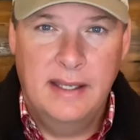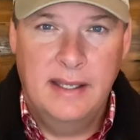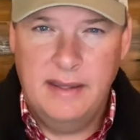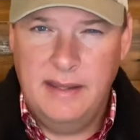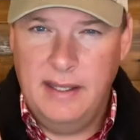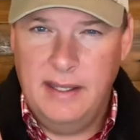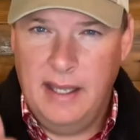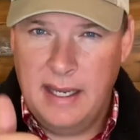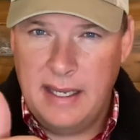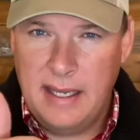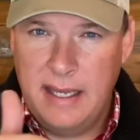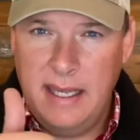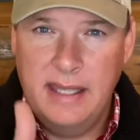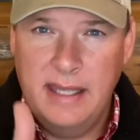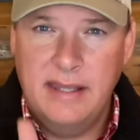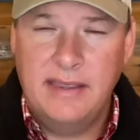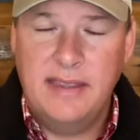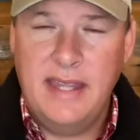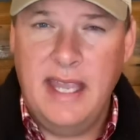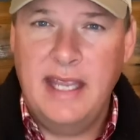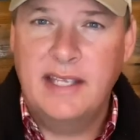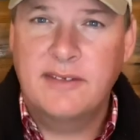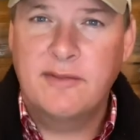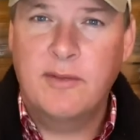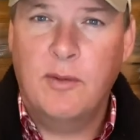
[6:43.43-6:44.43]
again,
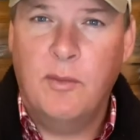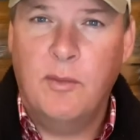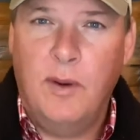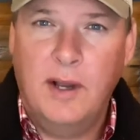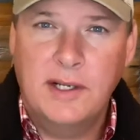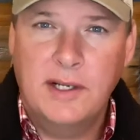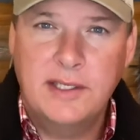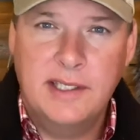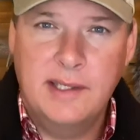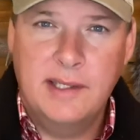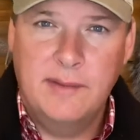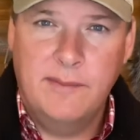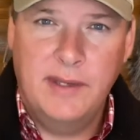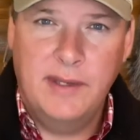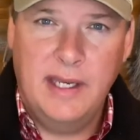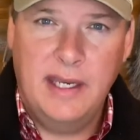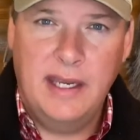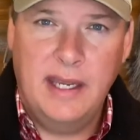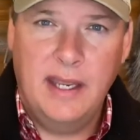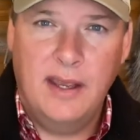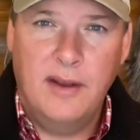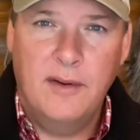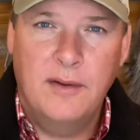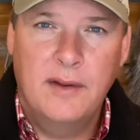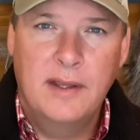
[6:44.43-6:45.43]
thanks for watching the
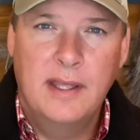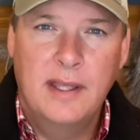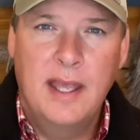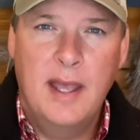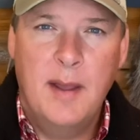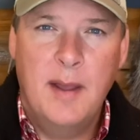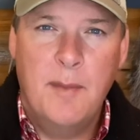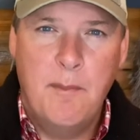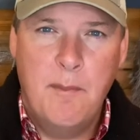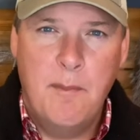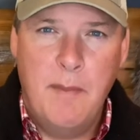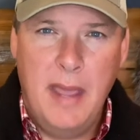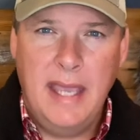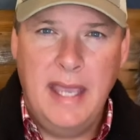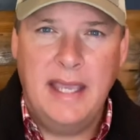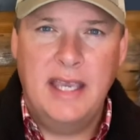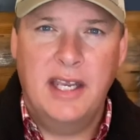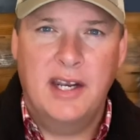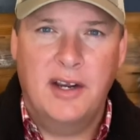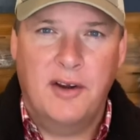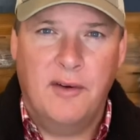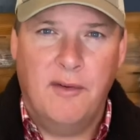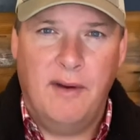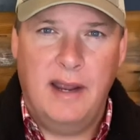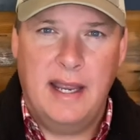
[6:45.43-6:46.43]
video. Make it
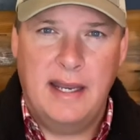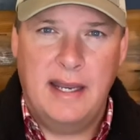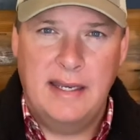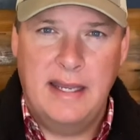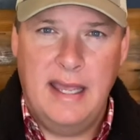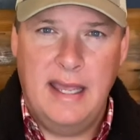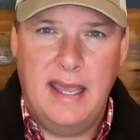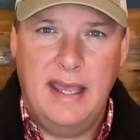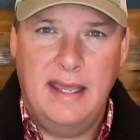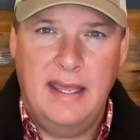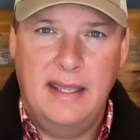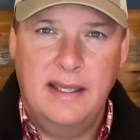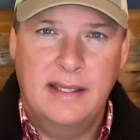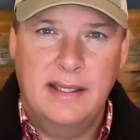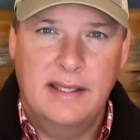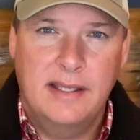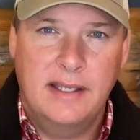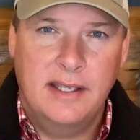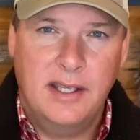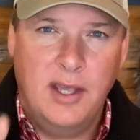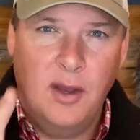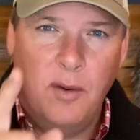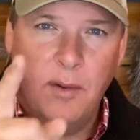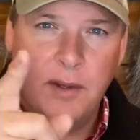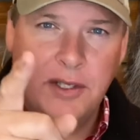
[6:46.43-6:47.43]
a great day.
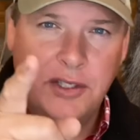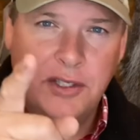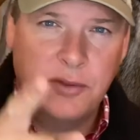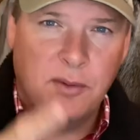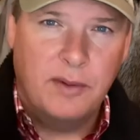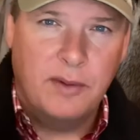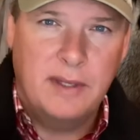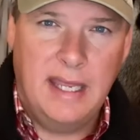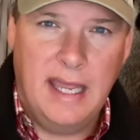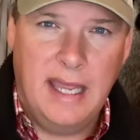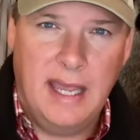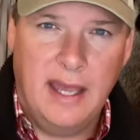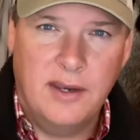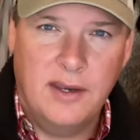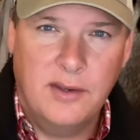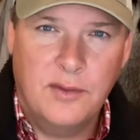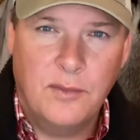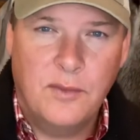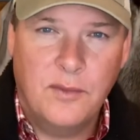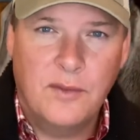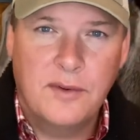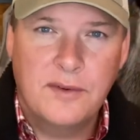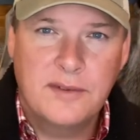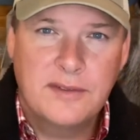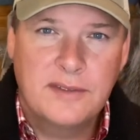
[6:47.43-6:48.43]
Go enjoy the
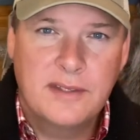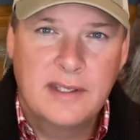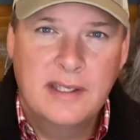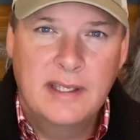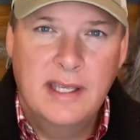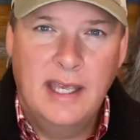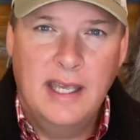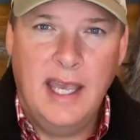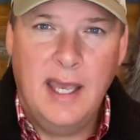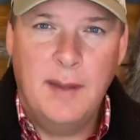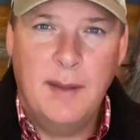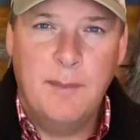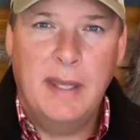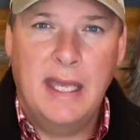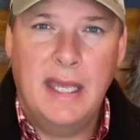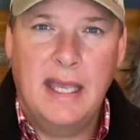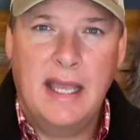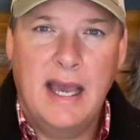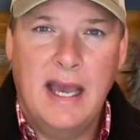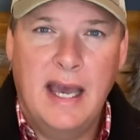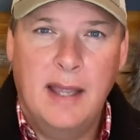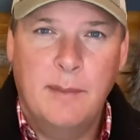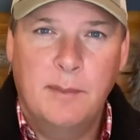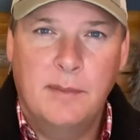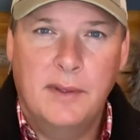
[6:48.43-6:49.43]
outdoors, and may
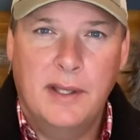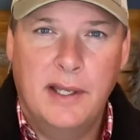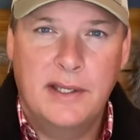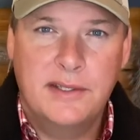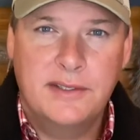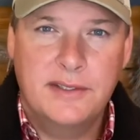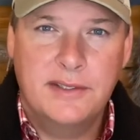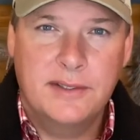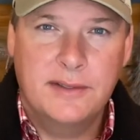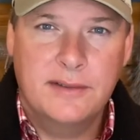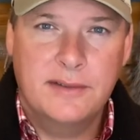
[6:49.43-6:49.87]
God bless you.